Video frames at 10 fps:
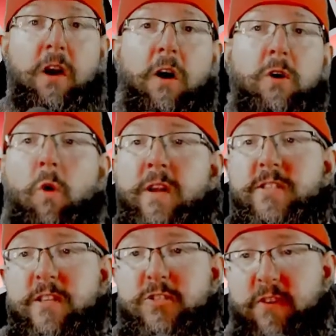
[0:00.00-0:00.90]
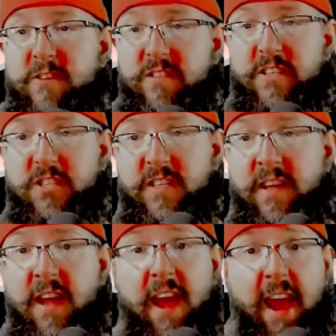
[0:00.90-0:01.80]
According to the translation,
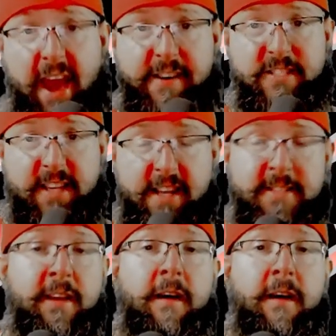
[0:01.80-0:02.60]
Adder says,